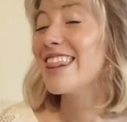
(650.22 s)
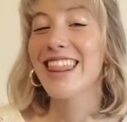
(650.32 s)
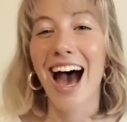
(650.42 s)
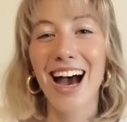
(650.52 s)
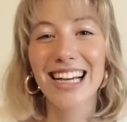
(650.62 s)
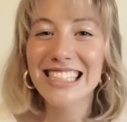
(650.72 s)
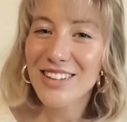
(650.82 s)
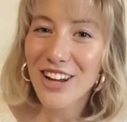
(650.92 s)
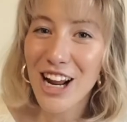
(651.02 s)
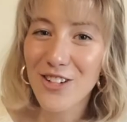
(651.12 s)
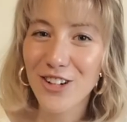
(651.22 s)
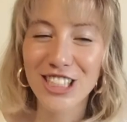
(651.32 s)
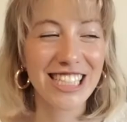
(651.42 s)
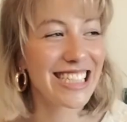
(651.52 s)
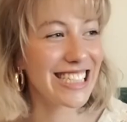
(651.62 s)
that is the video for
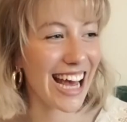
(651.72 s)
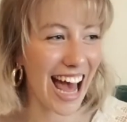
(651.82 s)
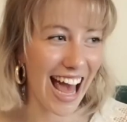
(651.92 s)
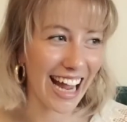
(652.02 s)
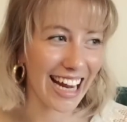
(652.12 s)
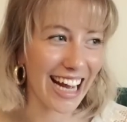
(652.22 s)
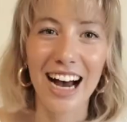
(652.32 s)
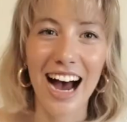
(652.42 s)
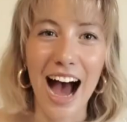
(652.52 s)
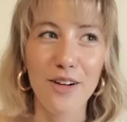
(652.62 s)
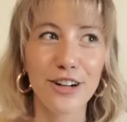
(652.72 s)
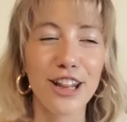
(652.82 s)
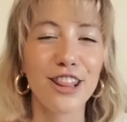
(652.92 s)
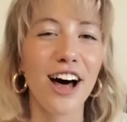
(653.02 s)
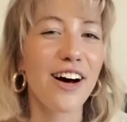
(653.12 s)
today. I
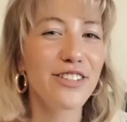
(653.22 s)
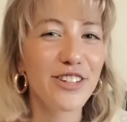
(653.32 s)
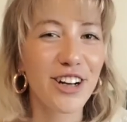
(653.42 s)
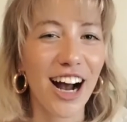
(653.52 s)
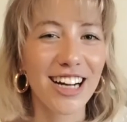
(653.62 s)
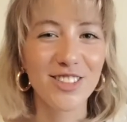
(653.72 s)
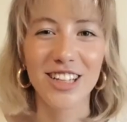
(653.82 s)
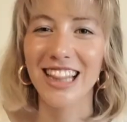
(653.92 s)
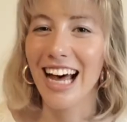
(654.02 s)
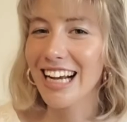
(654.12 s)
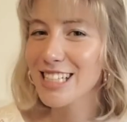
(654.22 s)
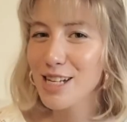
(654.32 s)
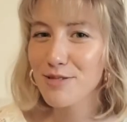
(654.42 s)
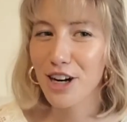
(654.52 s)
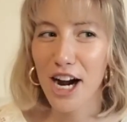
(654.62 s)
would love if you guys would like and
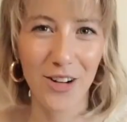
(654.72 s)
subscribe.